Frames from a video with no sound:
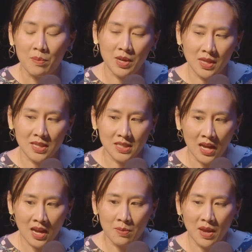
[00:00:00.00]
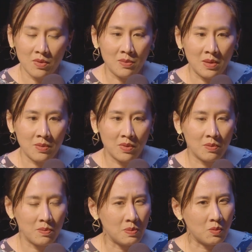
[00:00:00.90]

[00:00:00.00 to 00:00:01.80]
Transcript: But at the time, I remember